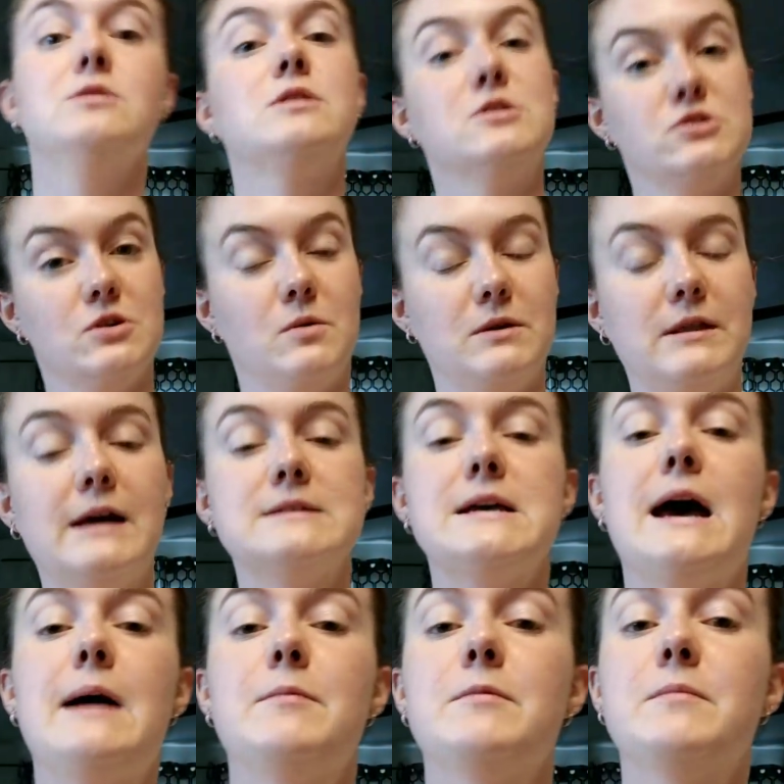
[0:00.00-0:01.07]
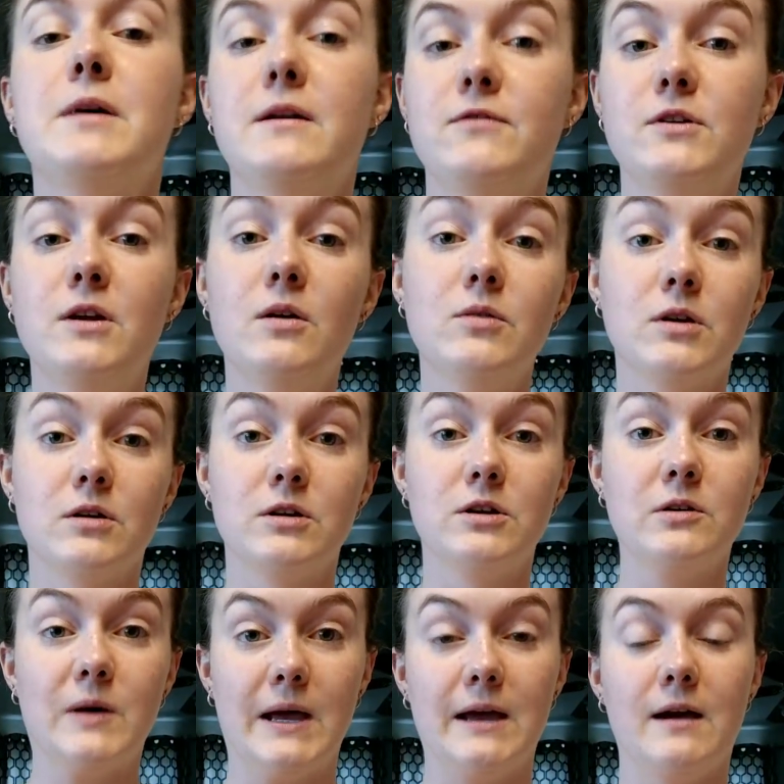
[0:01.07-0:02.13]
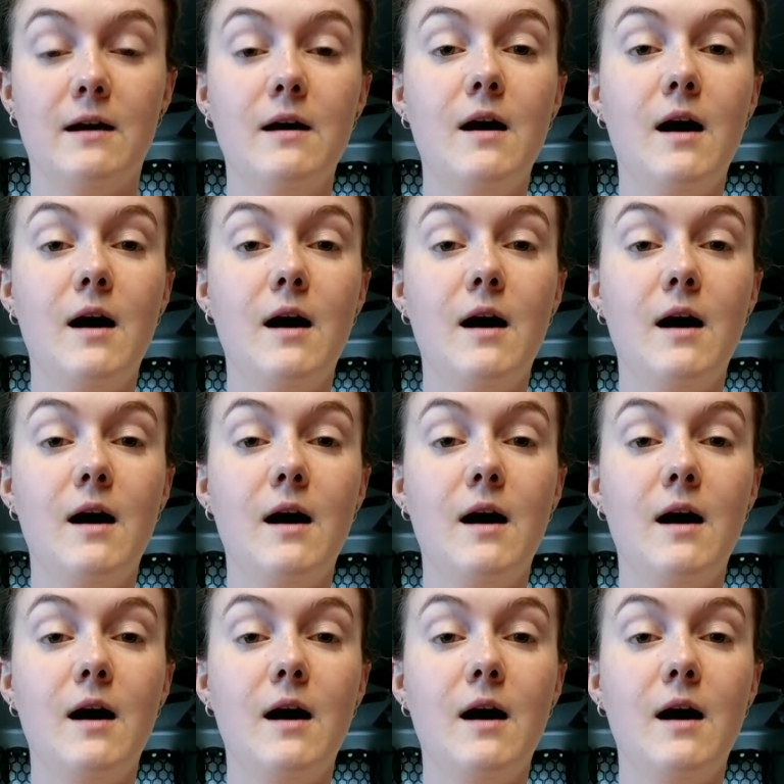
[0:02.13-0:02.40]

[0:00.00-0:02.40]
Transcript: because you don't want that to happen. But if you know what you're doing,